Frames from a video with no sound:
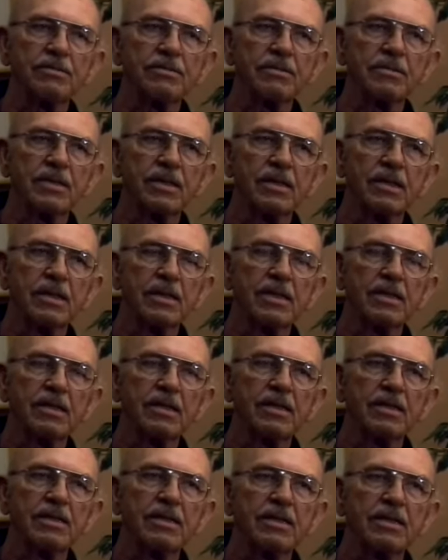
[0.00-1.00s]

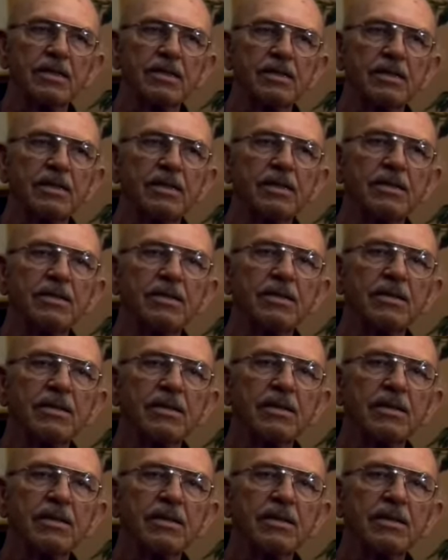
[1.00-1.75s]
No one is speaking in this clip.